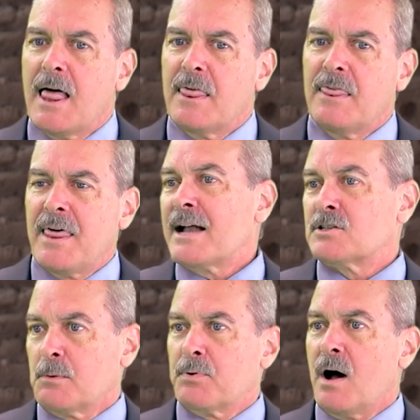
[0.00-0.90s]
That's
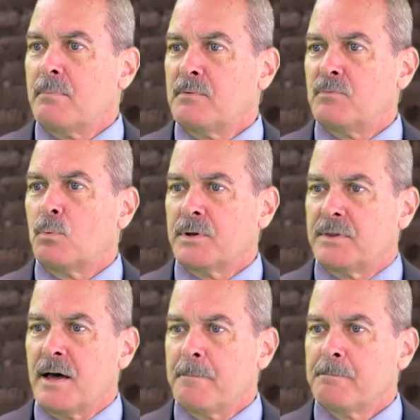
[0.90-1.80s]
the problem with
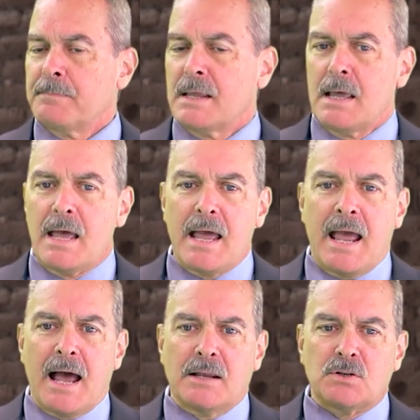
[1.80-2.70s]
them.
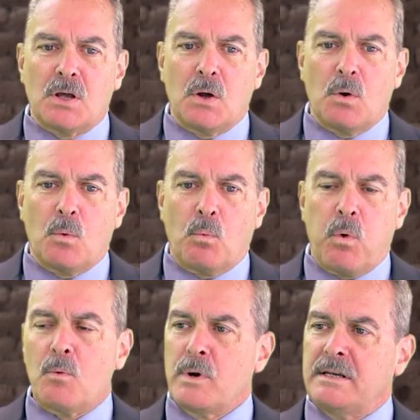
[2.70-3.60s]
And
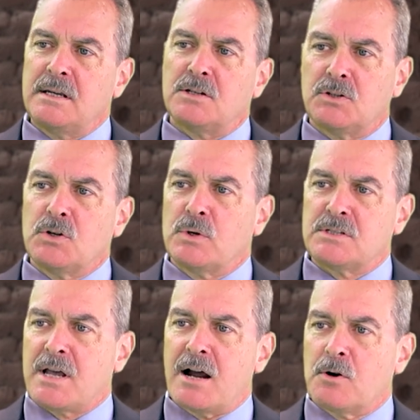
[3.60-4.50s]
what we need to do in
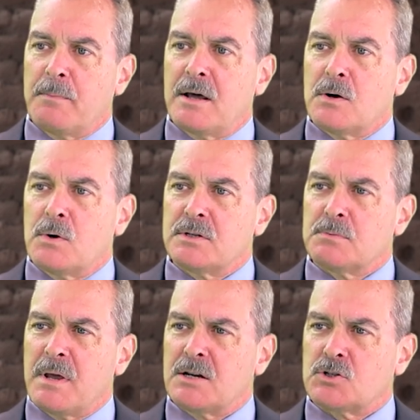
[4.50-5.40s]
Sacramento is
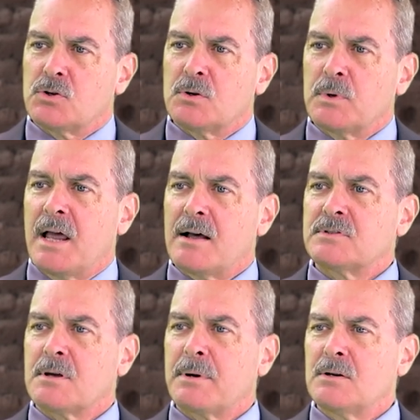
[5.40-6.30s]
make sure that we have
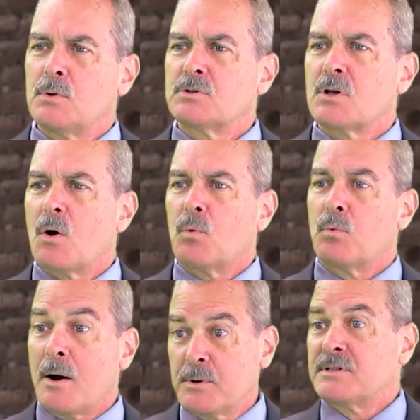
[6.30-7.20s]
somebody who's
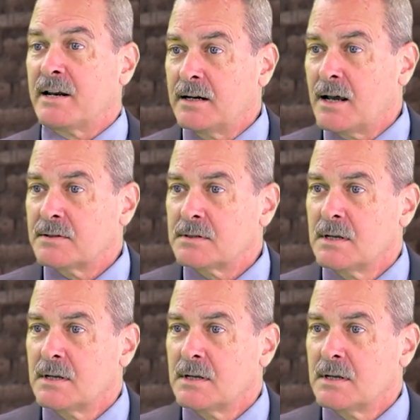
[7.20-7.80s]
representing us,